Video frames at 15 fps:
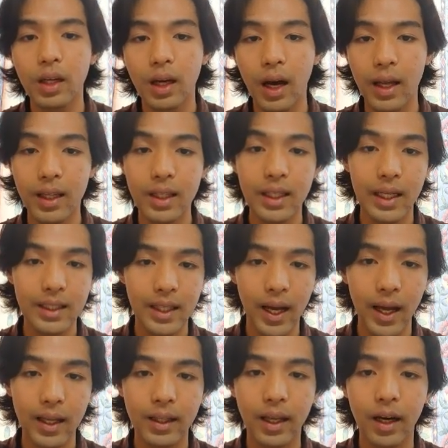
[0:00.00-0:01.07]
Other than
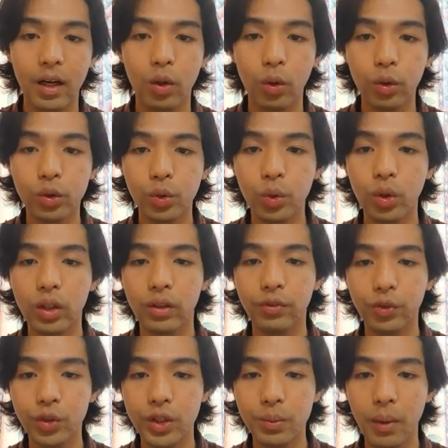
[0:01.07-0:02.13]
that, there are also a
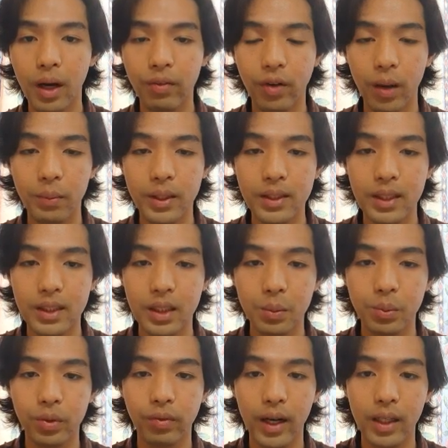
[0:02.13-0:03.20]
few smart farming systems
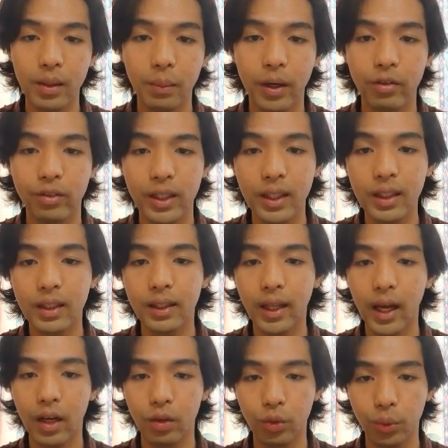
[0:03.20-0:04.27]
provided by Regal
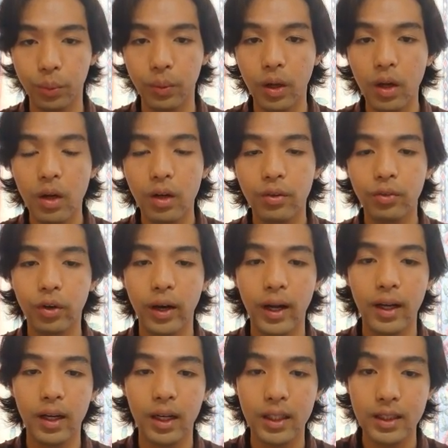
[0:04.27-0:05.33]
Tech Group. For
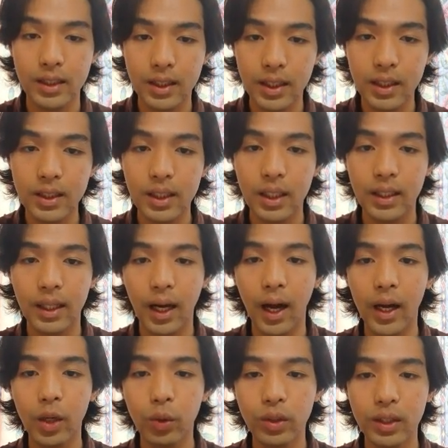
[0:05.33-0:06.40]
instance, the
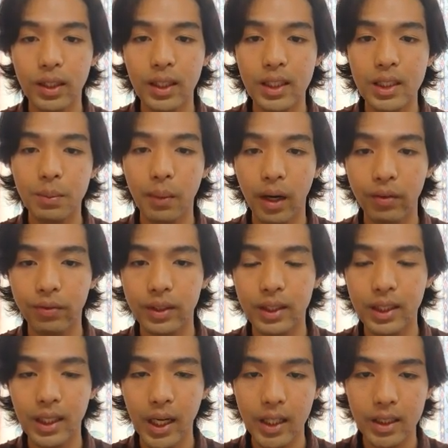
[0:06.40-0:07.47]
IoT Smart
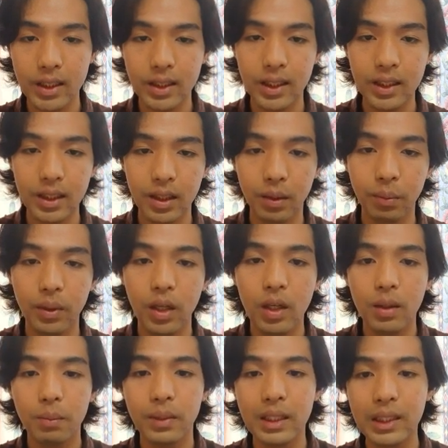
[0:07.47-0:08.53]
Fertigation System
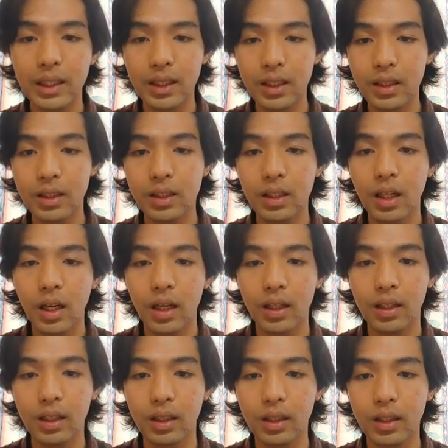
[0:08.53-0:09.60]
monitors
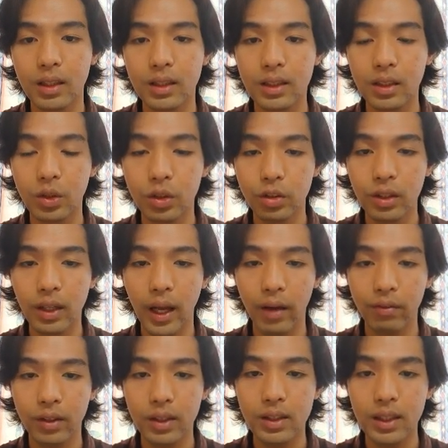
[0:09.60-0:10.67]
the nutrient
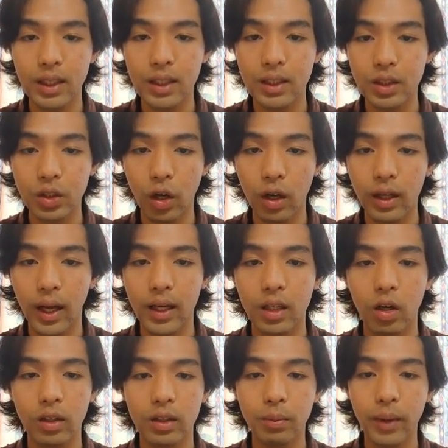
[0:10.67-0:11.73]
levels in the soil and
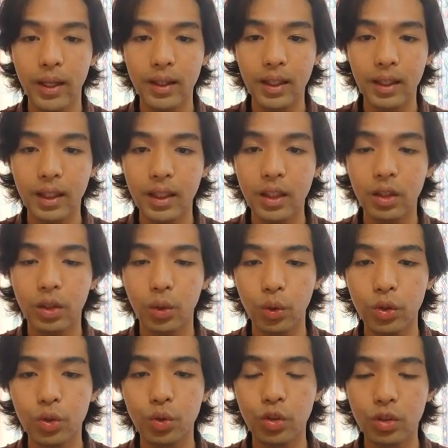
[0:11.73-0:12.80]
automatically
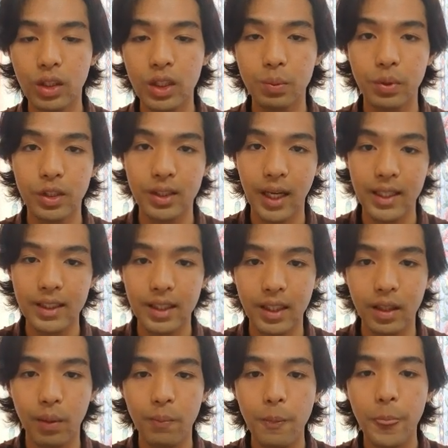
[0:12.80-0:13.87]
dose nutrients precisely.